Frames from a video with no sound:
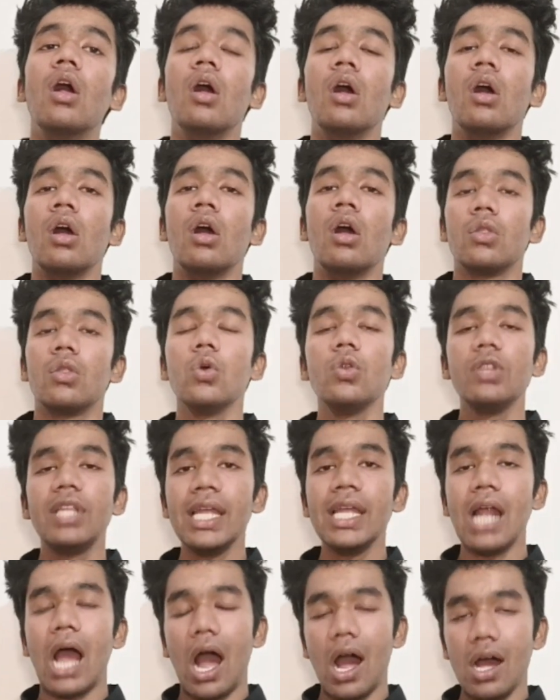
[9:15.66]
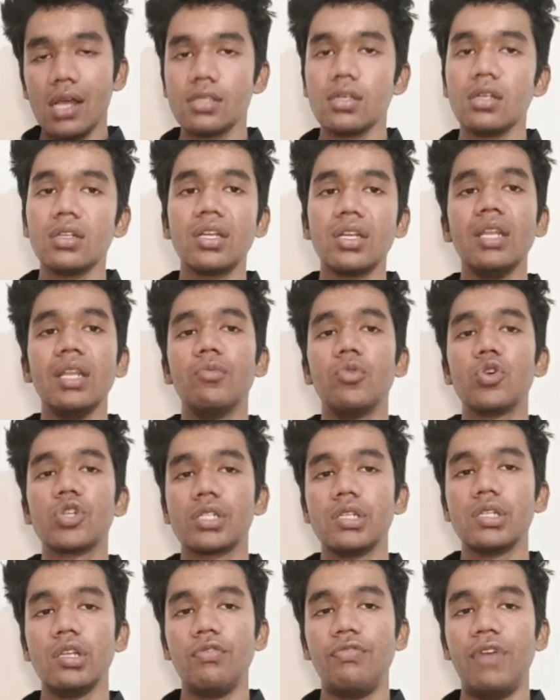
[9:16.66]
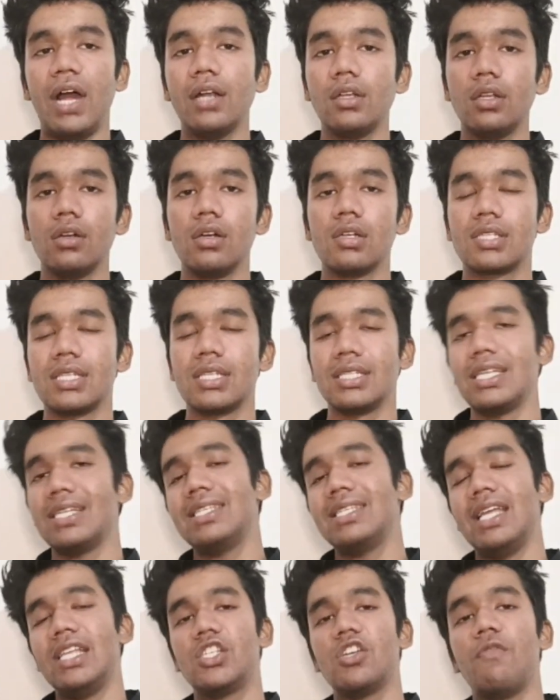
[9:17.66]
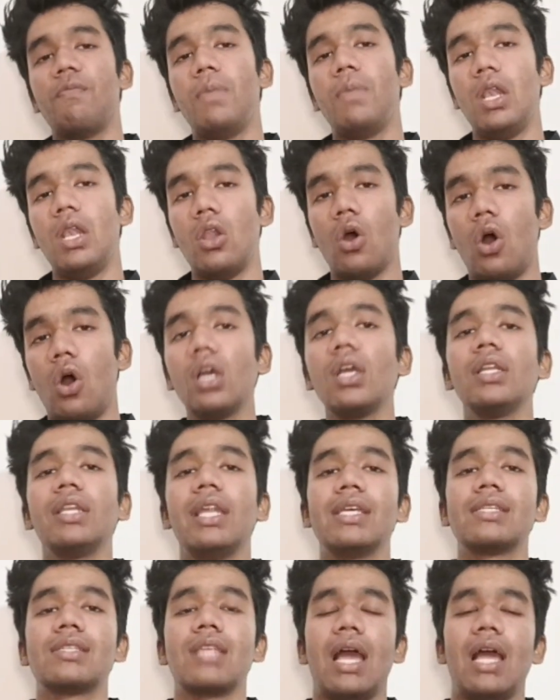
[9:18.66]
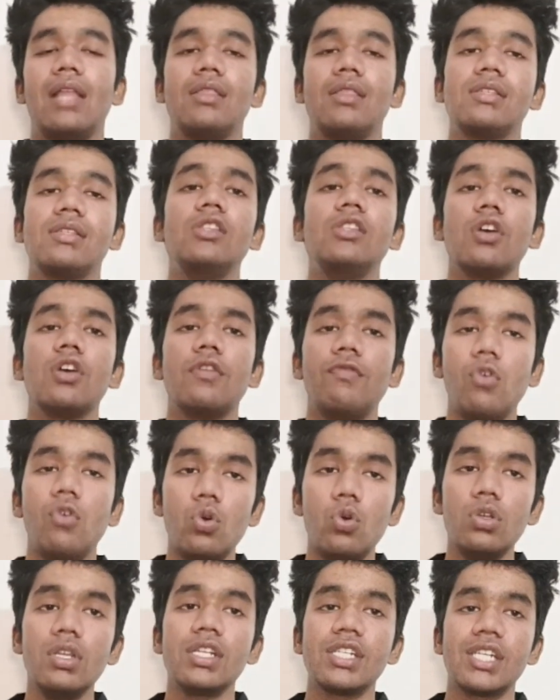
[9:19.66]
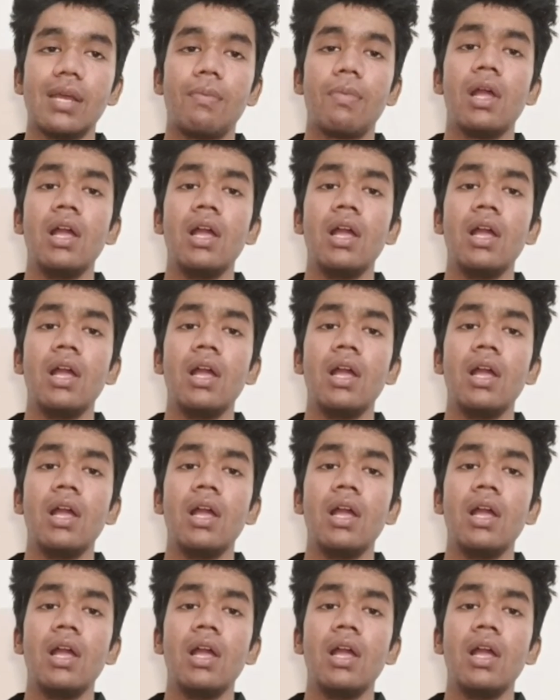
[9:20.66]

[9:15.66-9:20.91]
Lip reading: Though there are certain emotional factors such as sense of belongingness and the sense of ownership